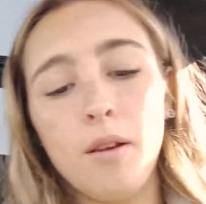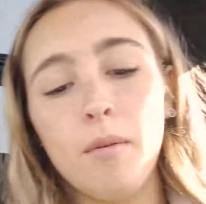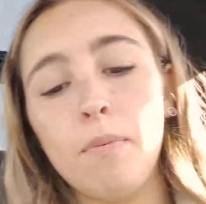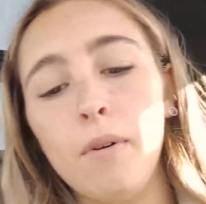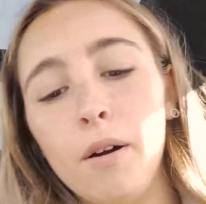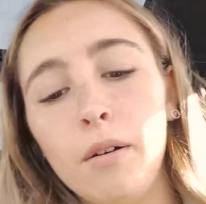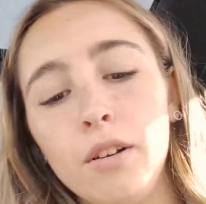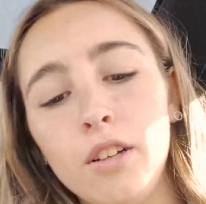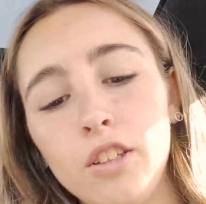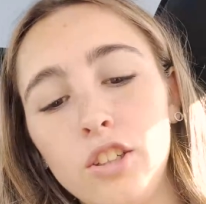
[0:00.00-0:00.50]

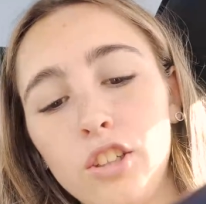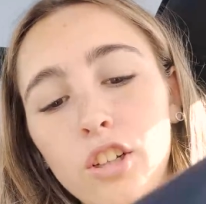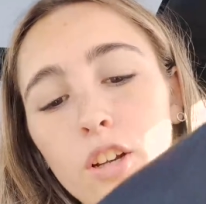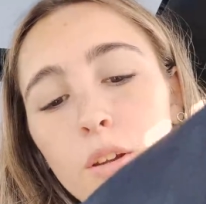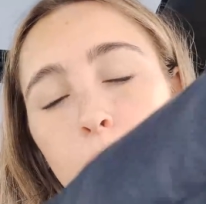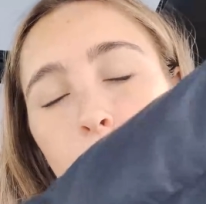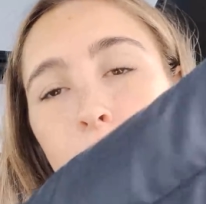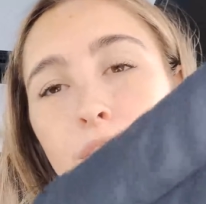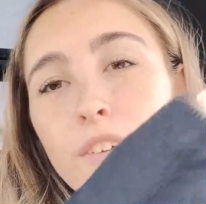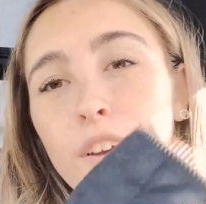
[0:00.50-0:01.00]
But I want to show
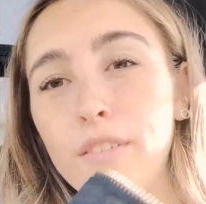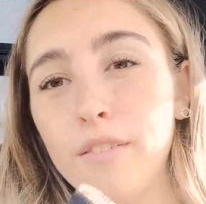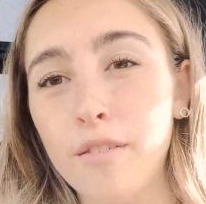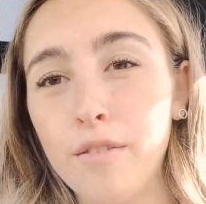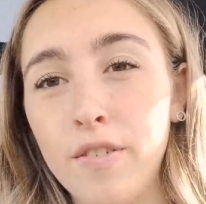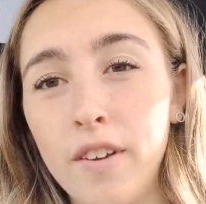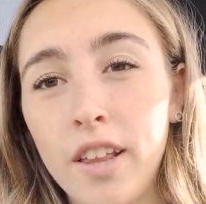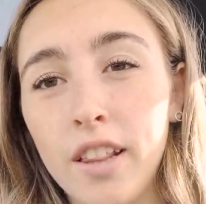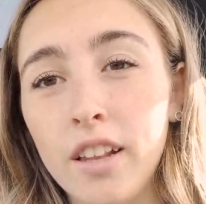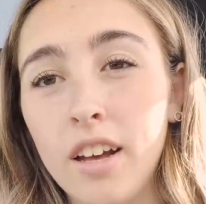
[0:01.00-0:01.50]
you my favourite
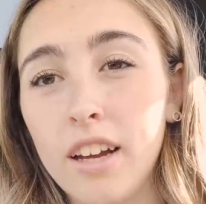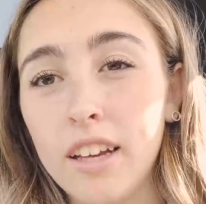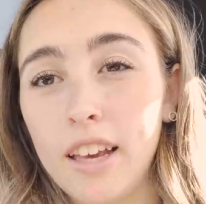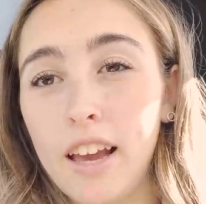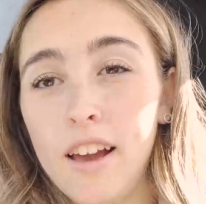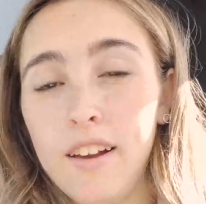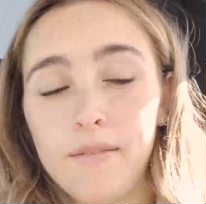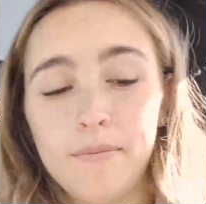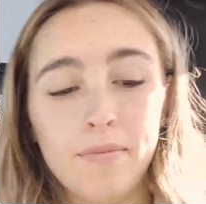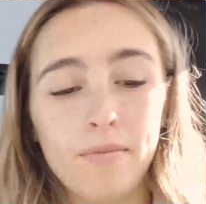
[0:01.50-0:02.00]
thing that I
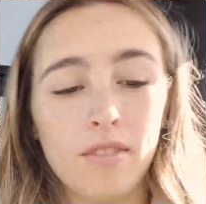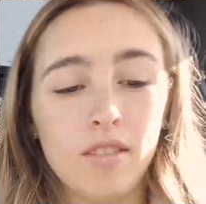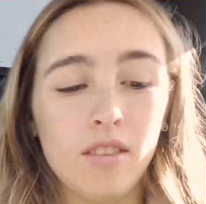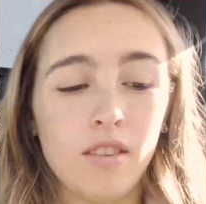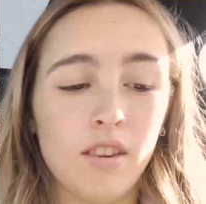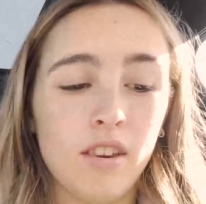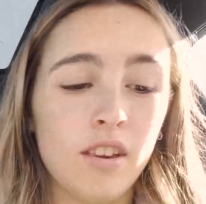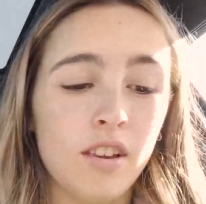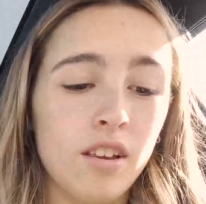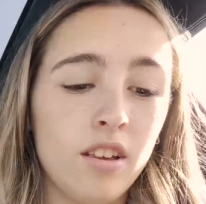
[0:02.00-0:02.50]
get.
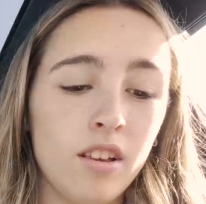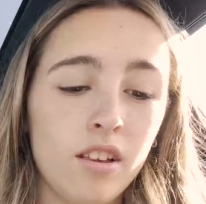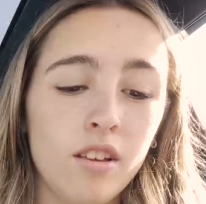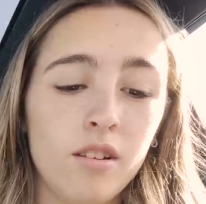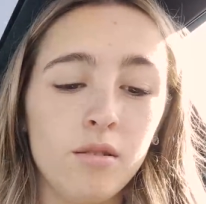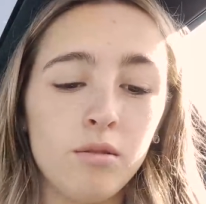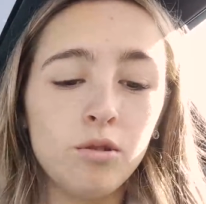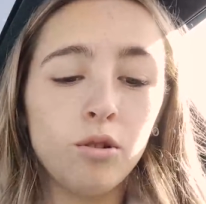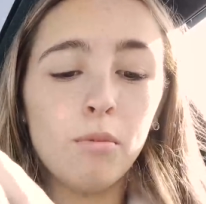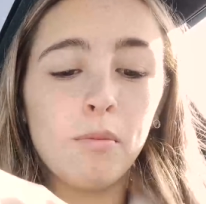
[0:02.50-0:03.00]

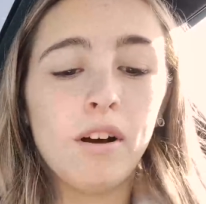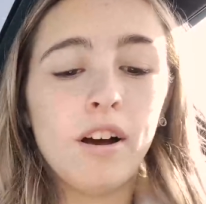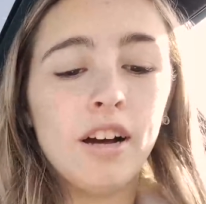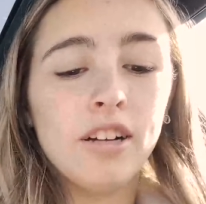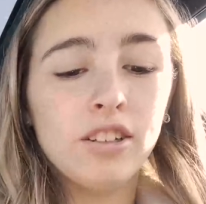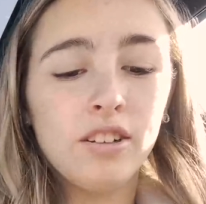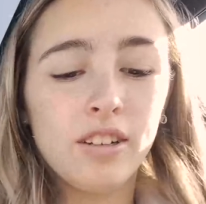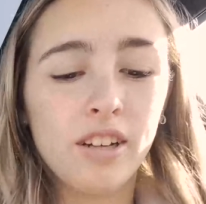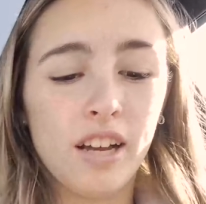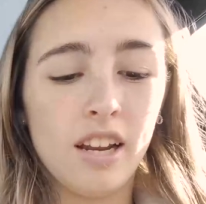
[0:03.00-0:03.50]

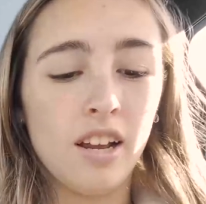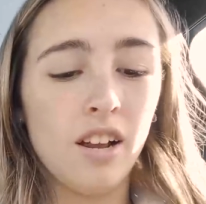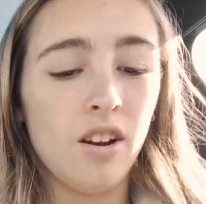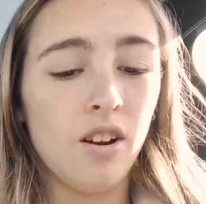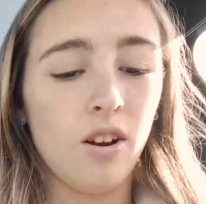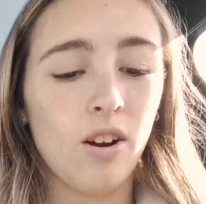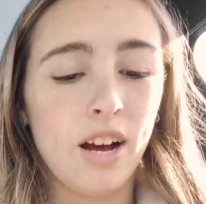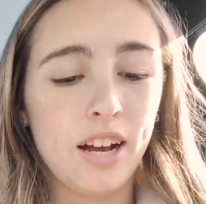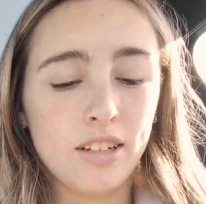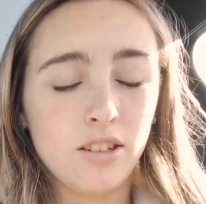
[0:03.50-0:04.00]
I don't get it a
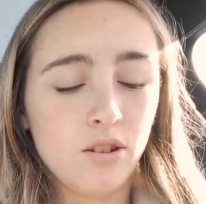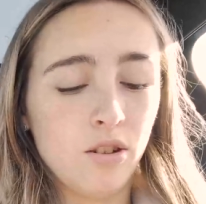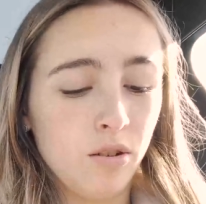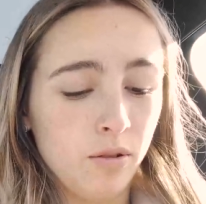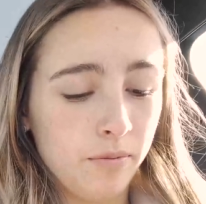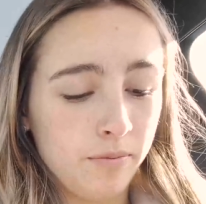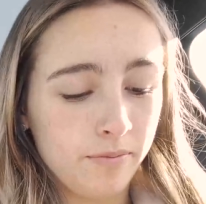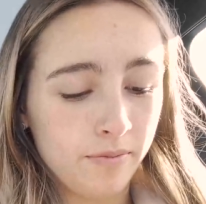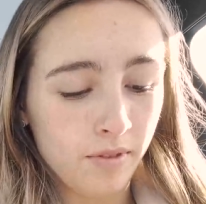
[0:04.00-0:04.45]
lot at all.